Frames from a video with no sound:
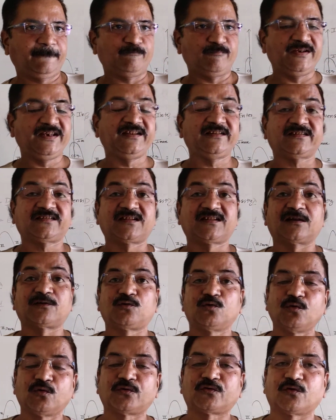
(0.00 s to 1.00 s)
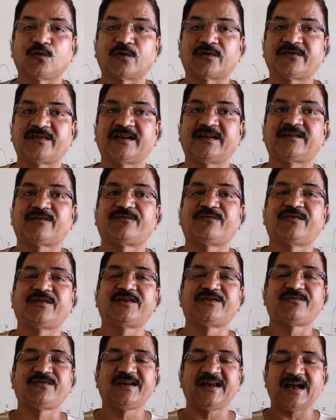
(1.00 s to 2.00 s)
Means the two sources
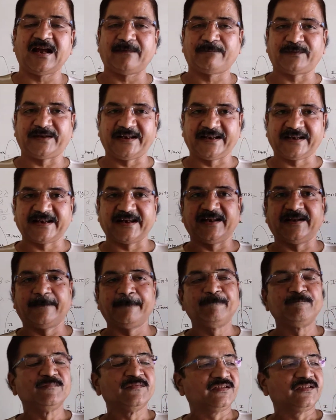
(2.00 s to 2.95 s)
which we have taken,